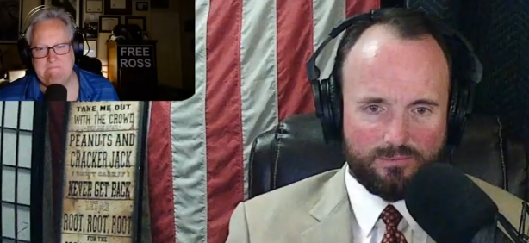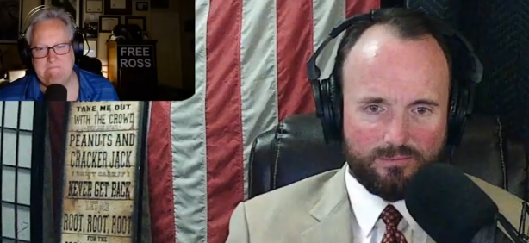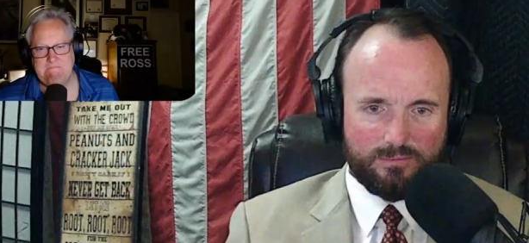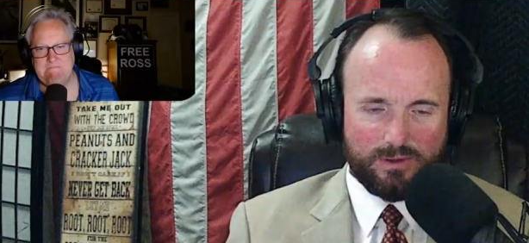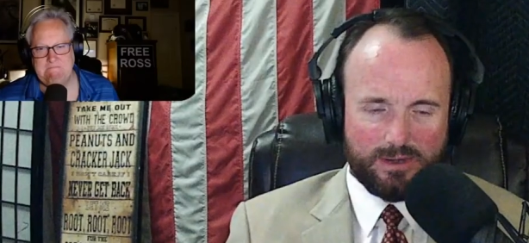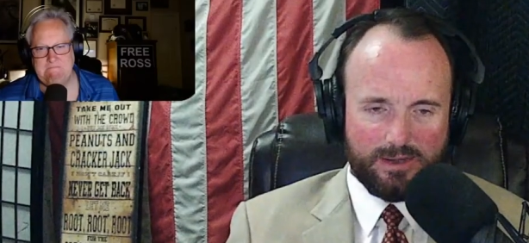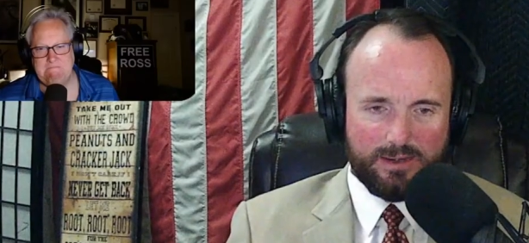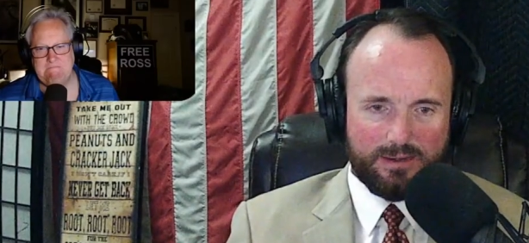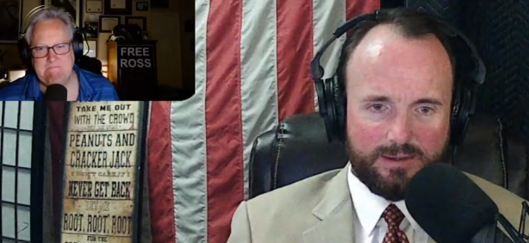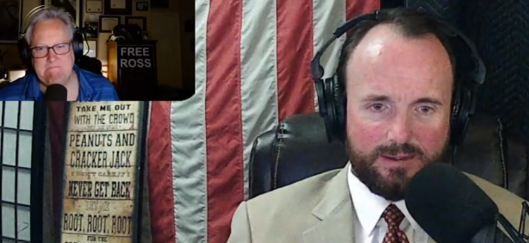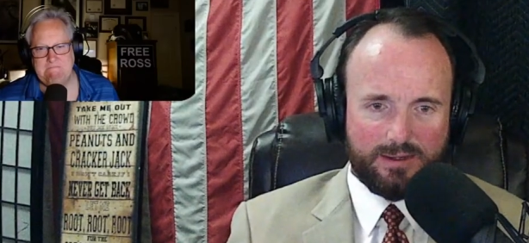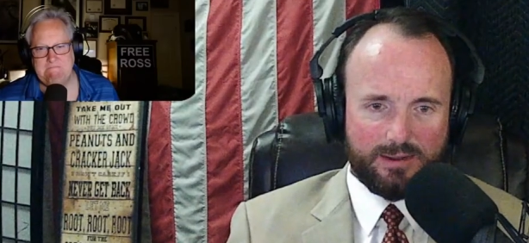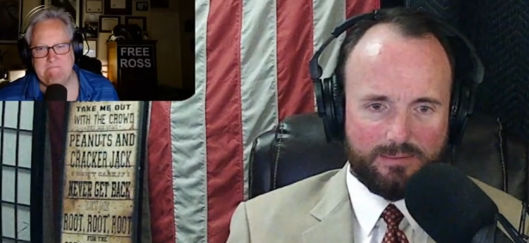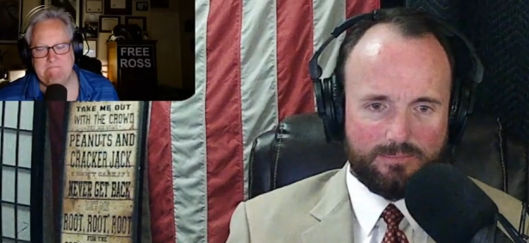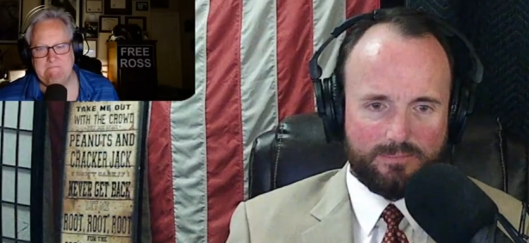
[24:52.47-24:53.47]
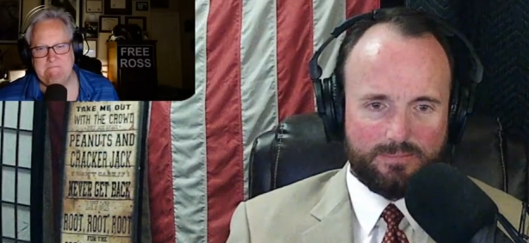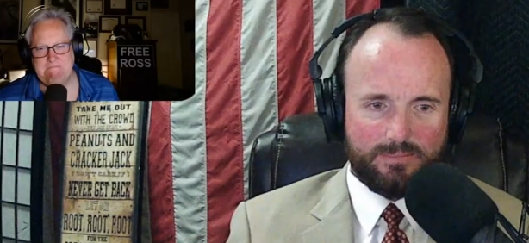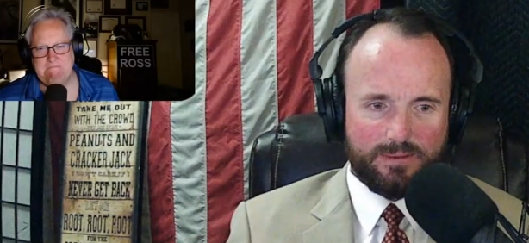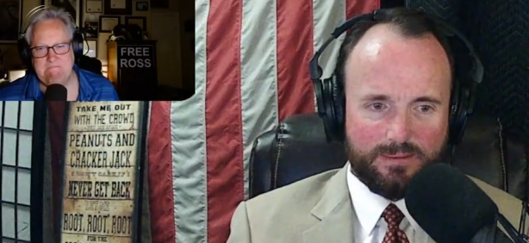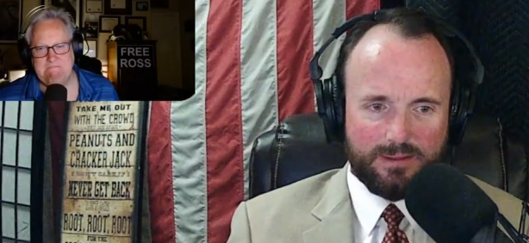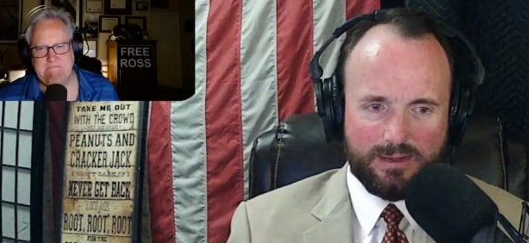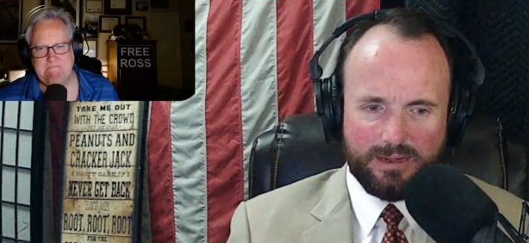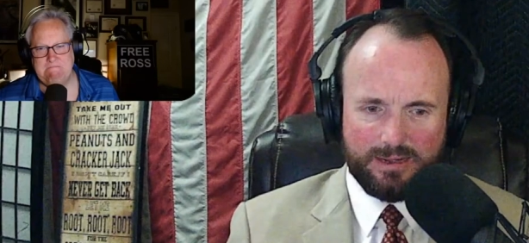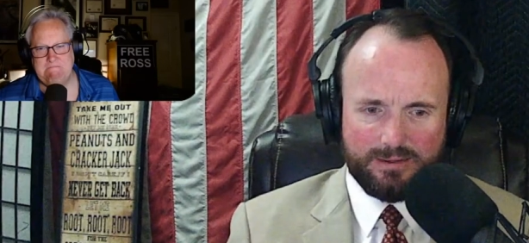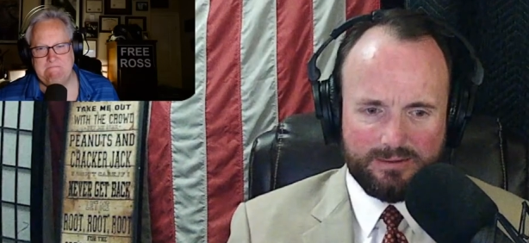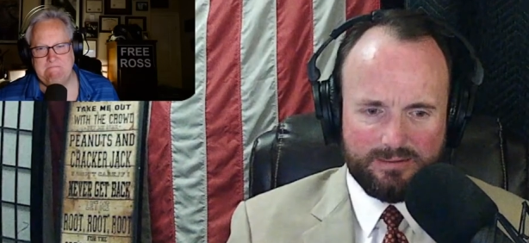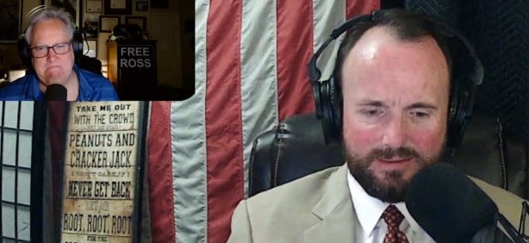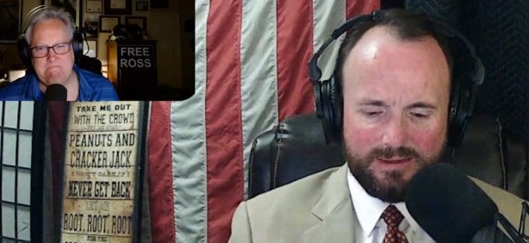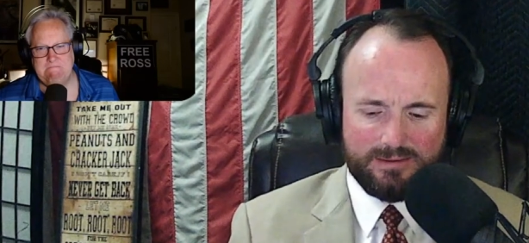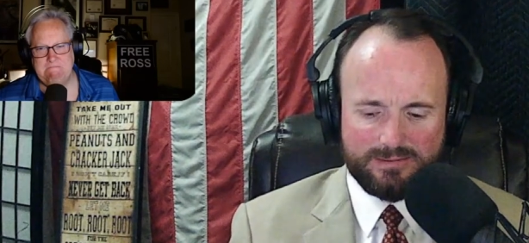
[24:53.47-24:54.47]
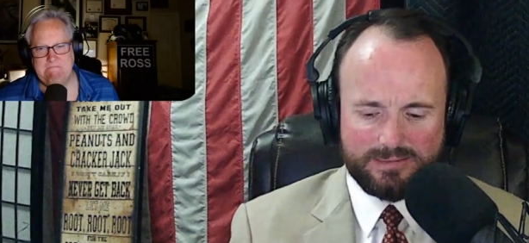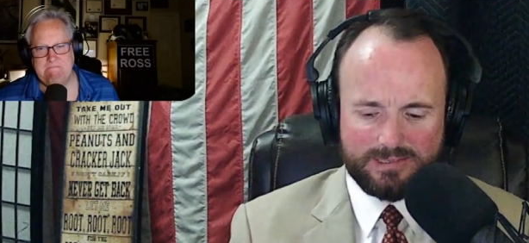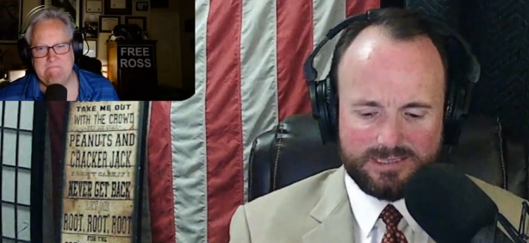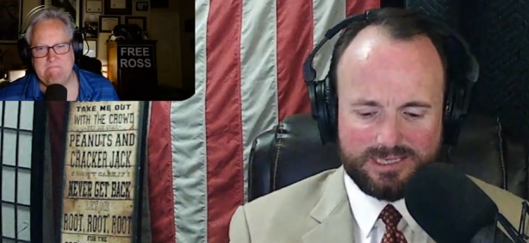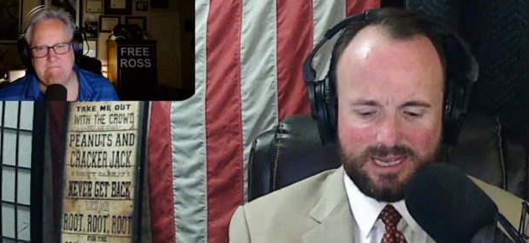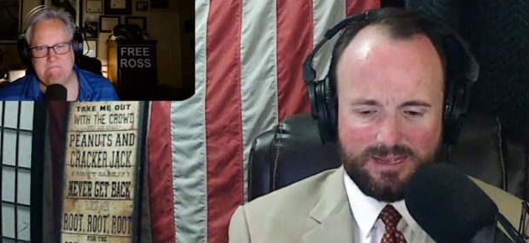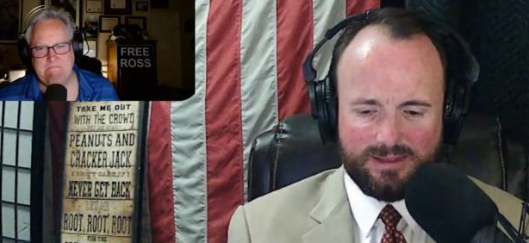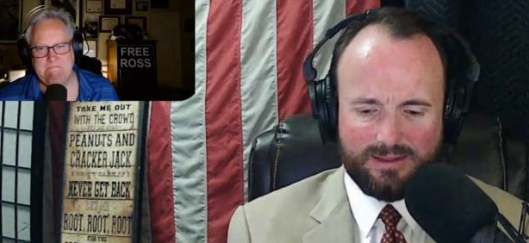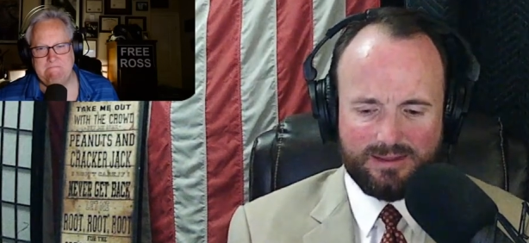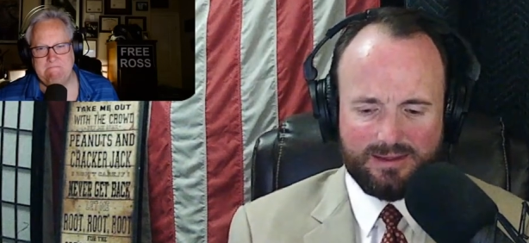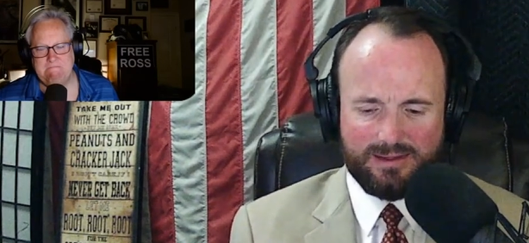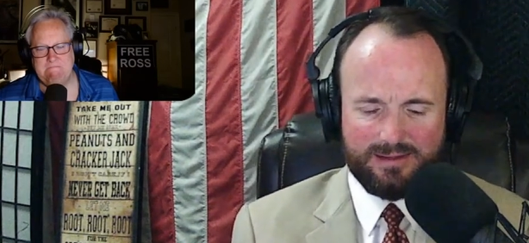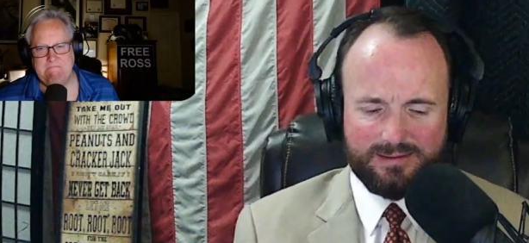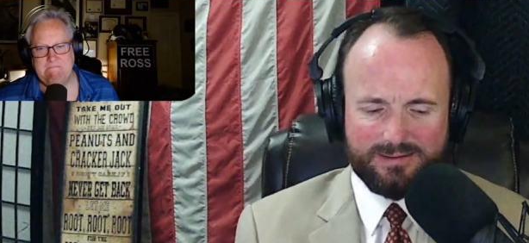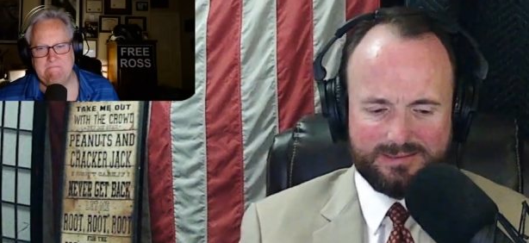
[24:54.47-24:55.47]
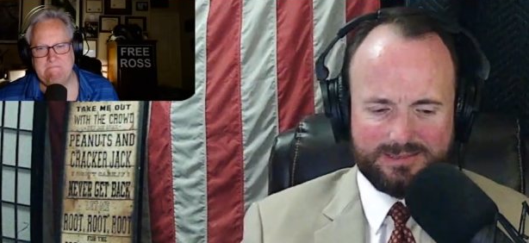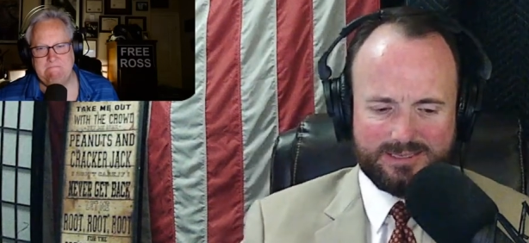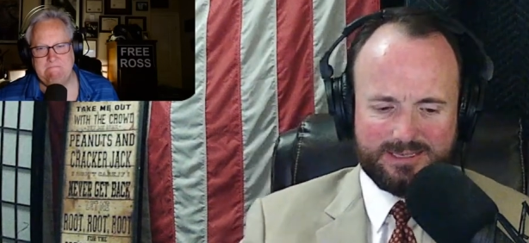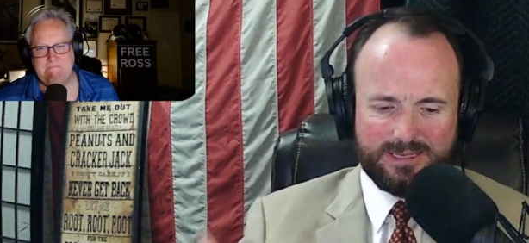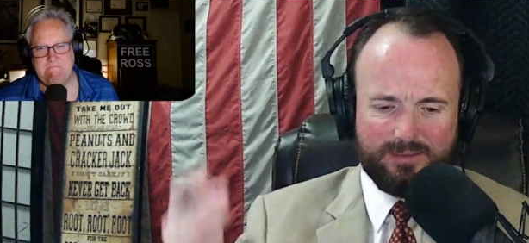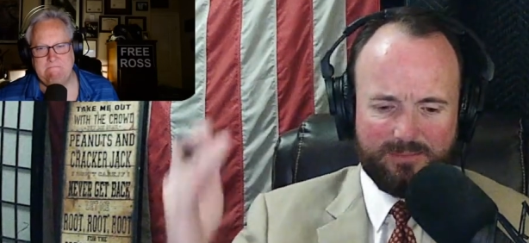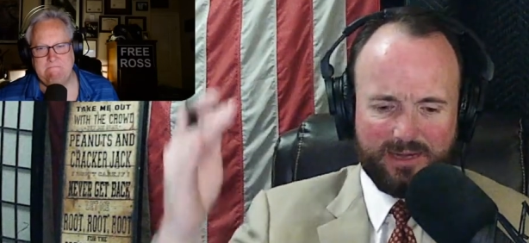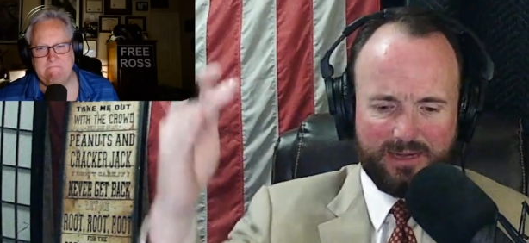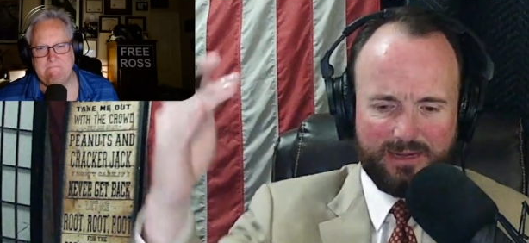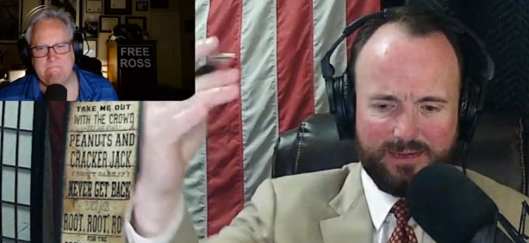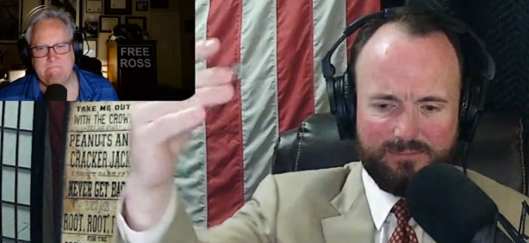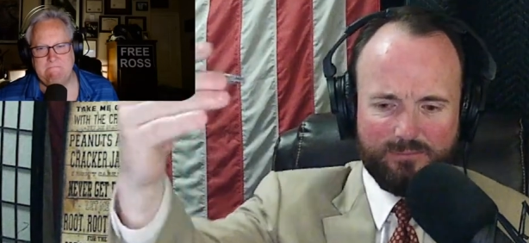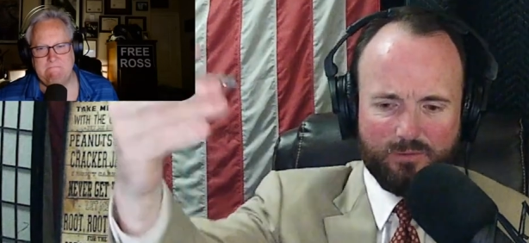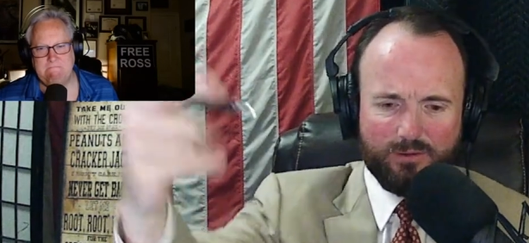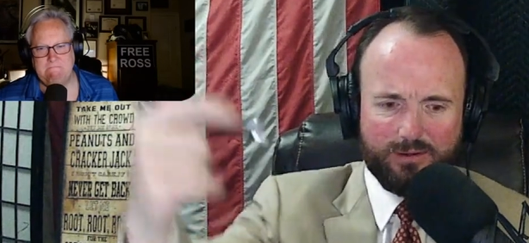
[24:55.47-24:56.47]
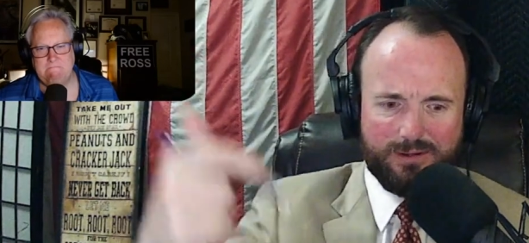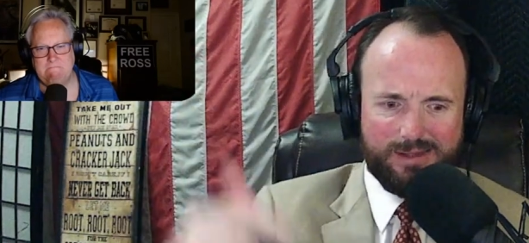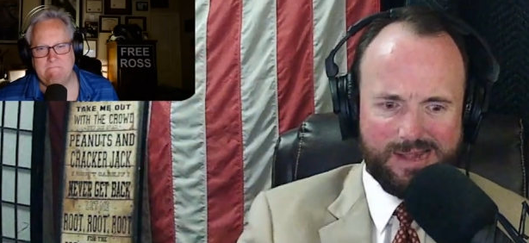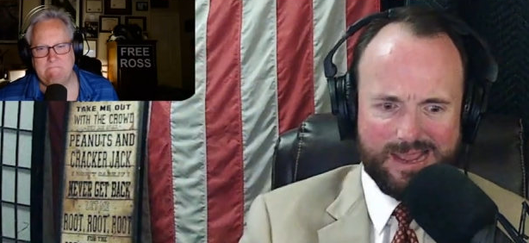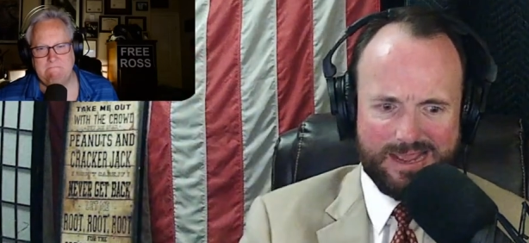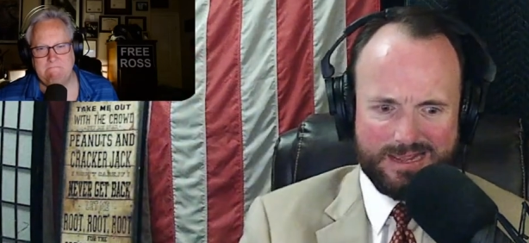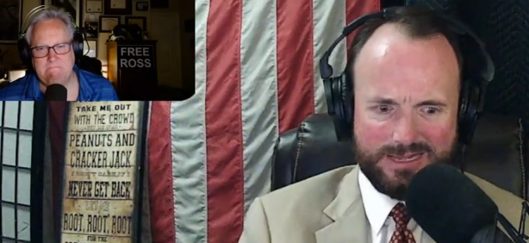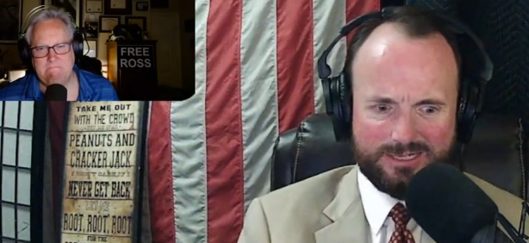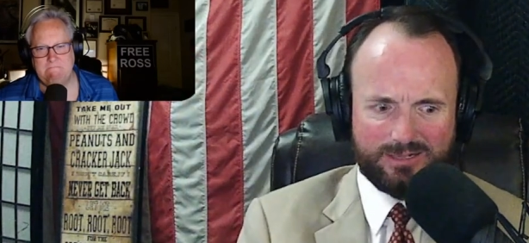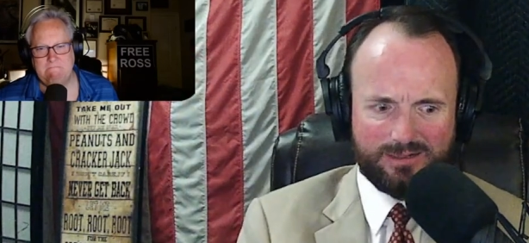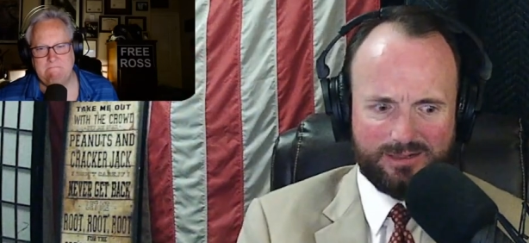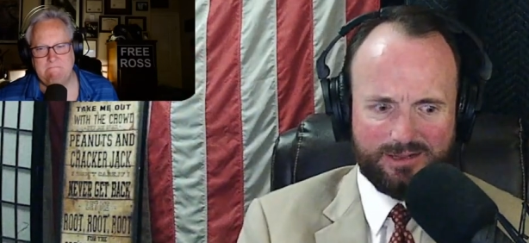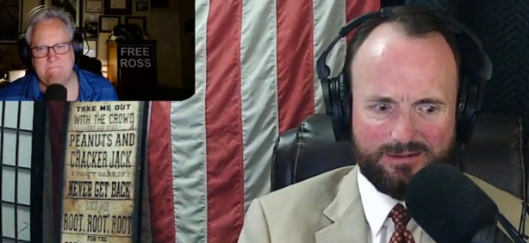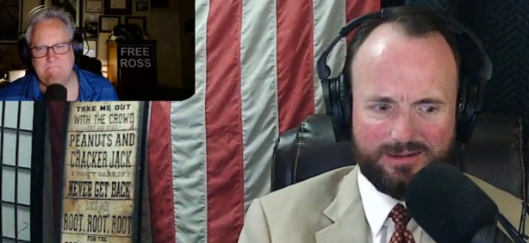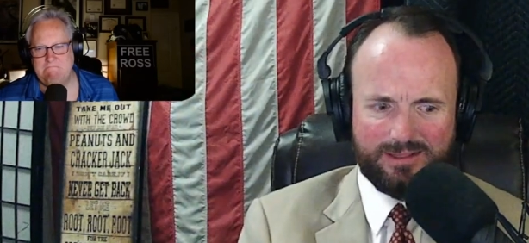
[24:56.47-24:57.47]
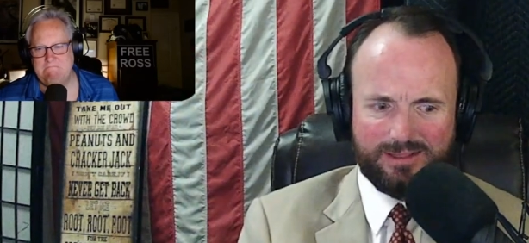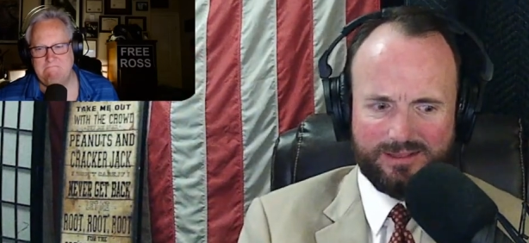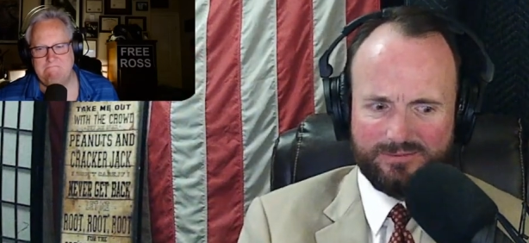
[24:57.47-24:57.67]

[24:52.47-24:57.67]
Speaker 1: Right. Yeah. And he didn't see, you know, he didn't seem any more nasally or anything.